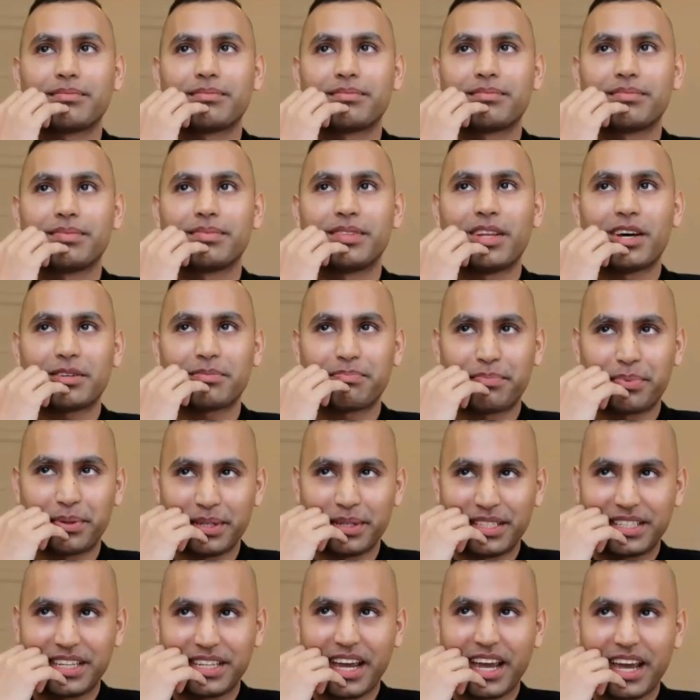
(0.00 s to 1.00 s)
not
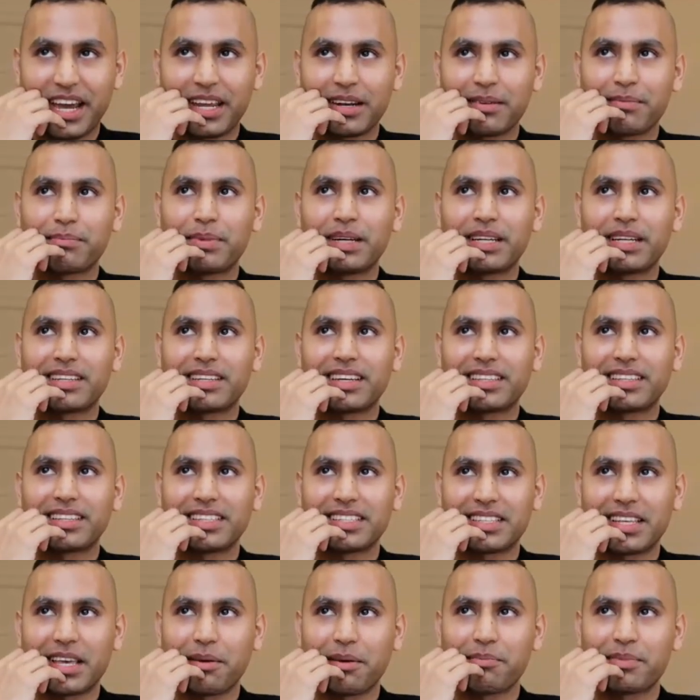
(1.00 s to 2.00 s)
pretend, but at the
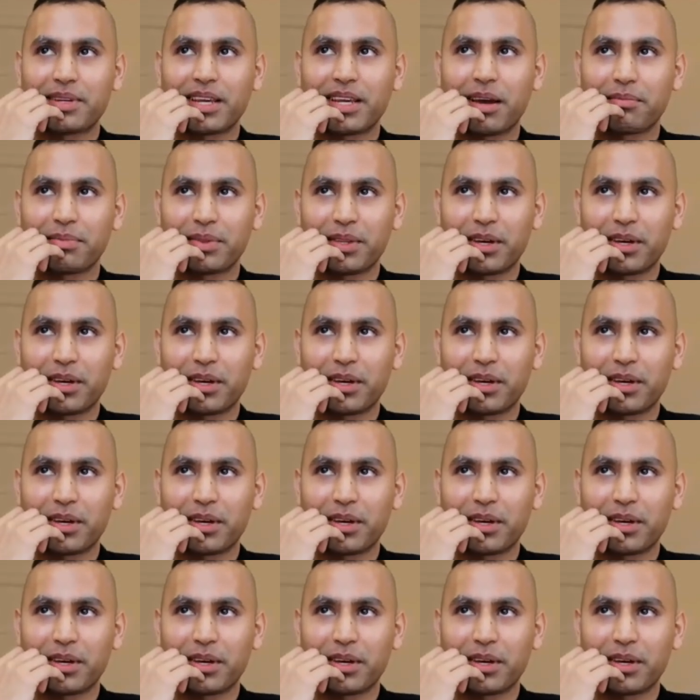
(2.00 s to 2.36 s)
same time,